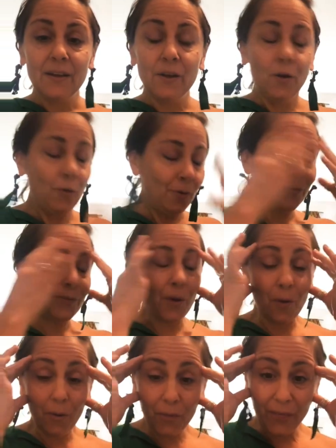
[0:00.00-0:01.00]
the
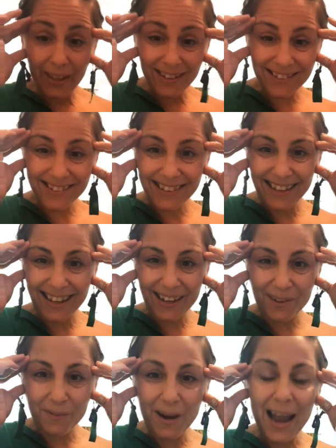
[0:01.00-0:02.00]
whole thing just got
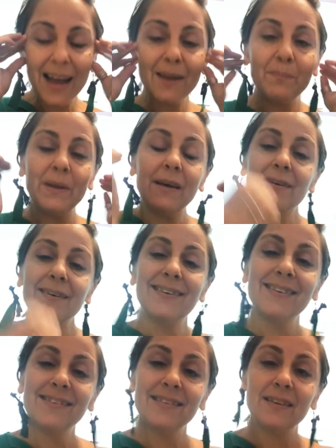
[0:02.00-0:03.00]
out of whack,
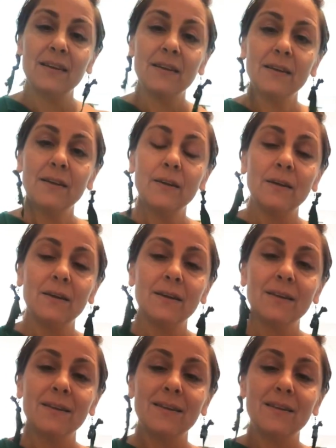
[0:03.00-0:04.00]
because
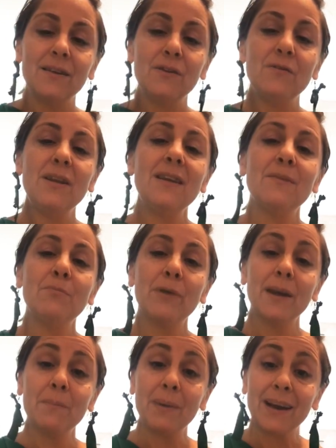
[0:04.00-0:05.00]
you need to
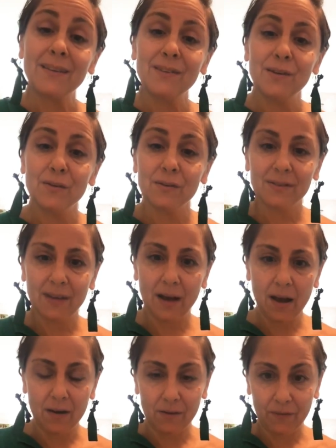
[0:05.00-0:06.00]
bring it back to
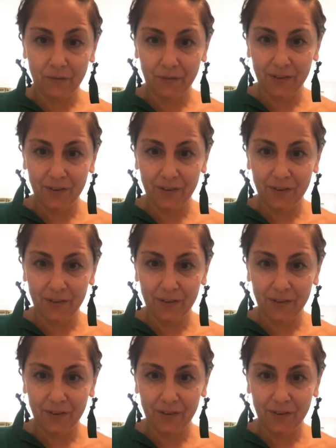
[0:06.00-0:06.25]
yourself.